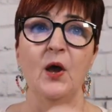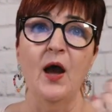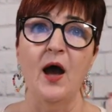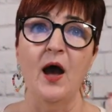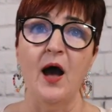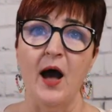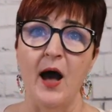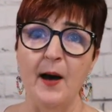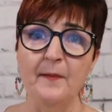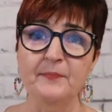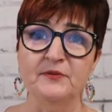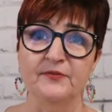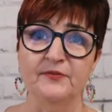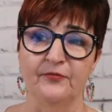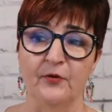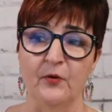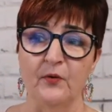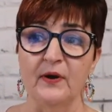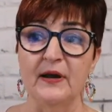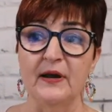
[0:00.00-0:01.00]
opt
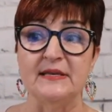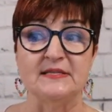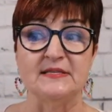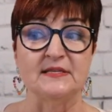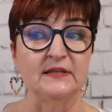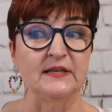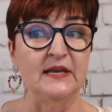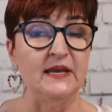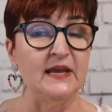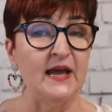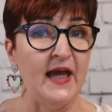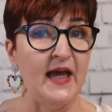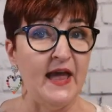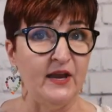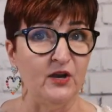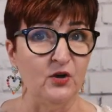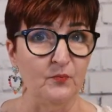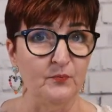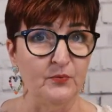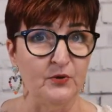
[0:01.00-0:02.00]
for a sleek
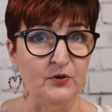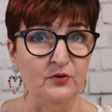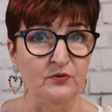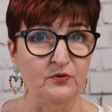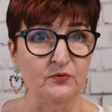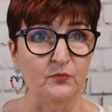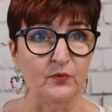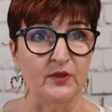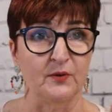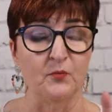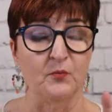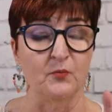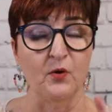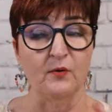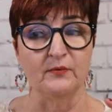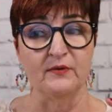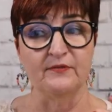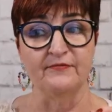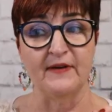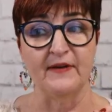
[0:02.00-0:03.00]
ankle boot with a more
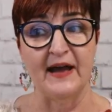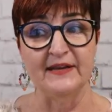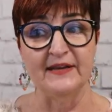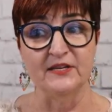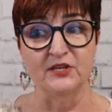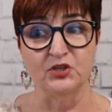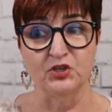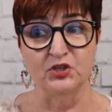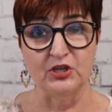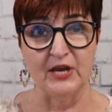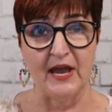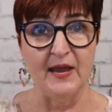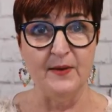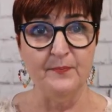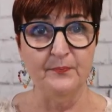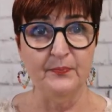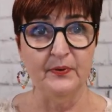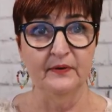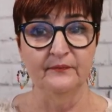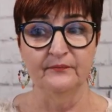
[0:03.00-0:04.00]
refined
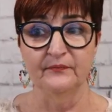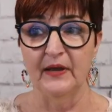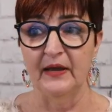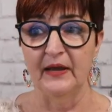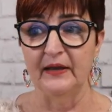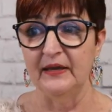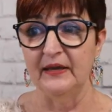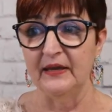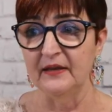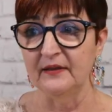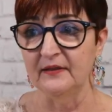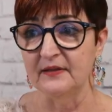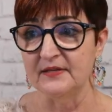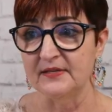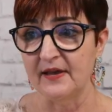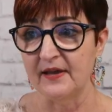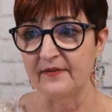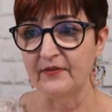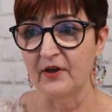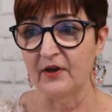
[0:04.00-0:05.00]
shape. Again, these
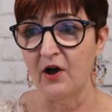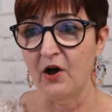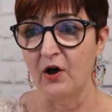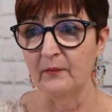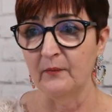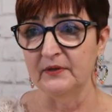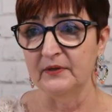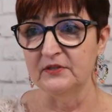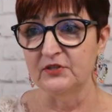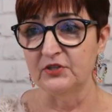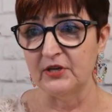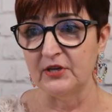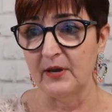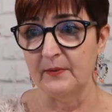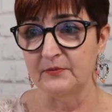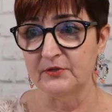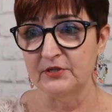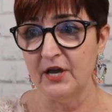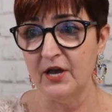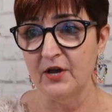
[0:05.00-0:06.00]
have the almond
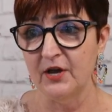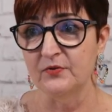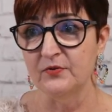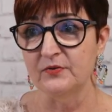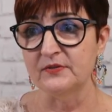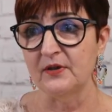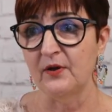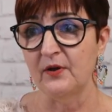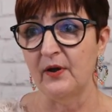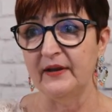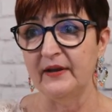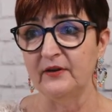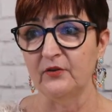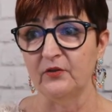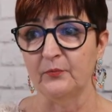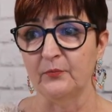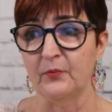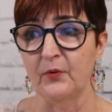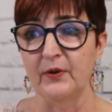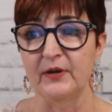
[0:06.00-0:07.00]
shaped toes and or
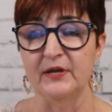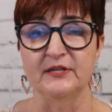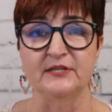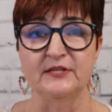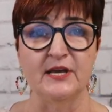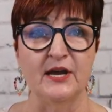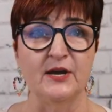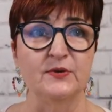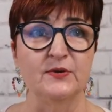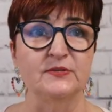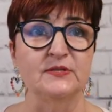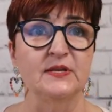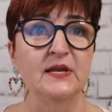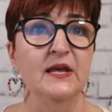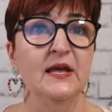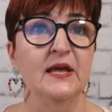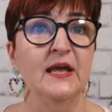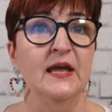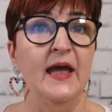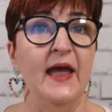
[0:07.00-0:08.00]
the pointed toes.
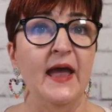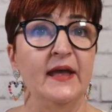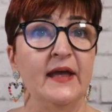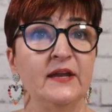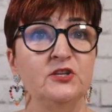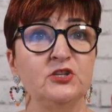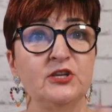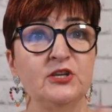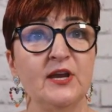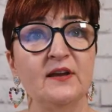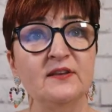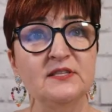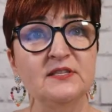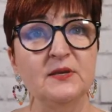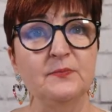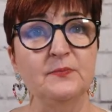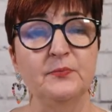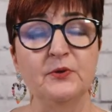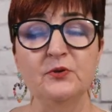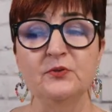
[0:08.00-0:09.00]
And
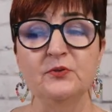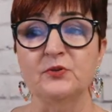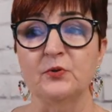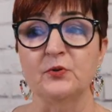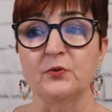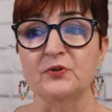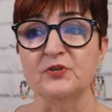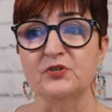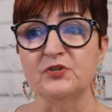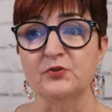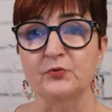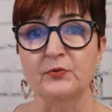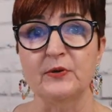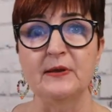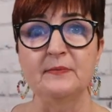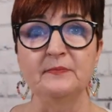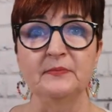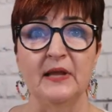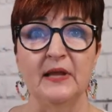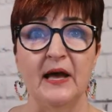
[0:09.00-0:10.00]
Chelsea boots or
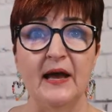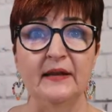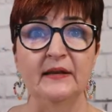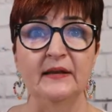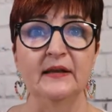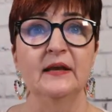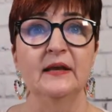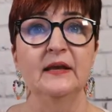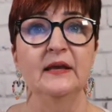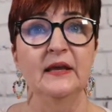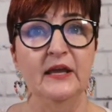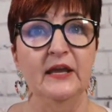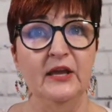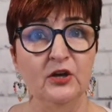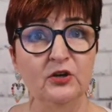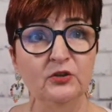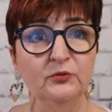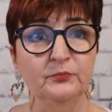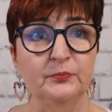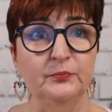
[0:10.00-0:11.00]
streamlined
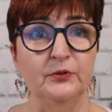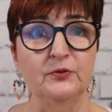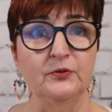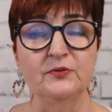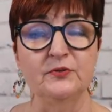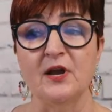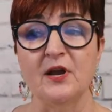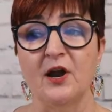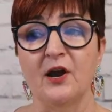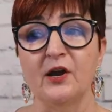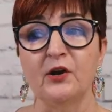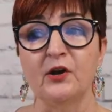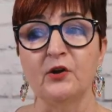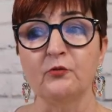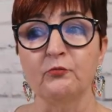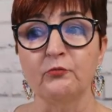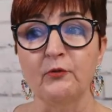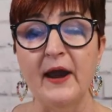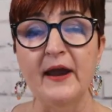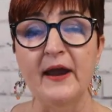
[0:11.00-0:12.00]
heeled boots are a
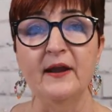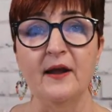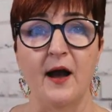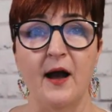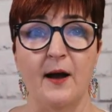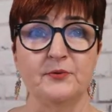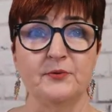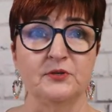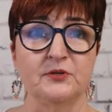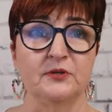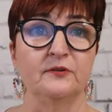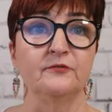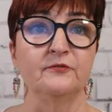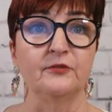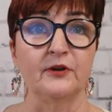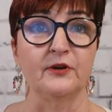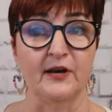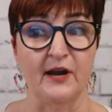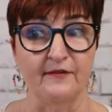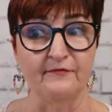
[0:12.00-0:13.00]
great option
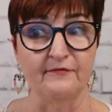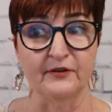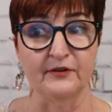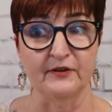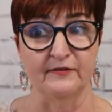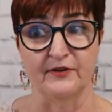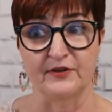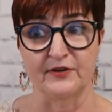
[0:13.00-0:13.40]
for comfort and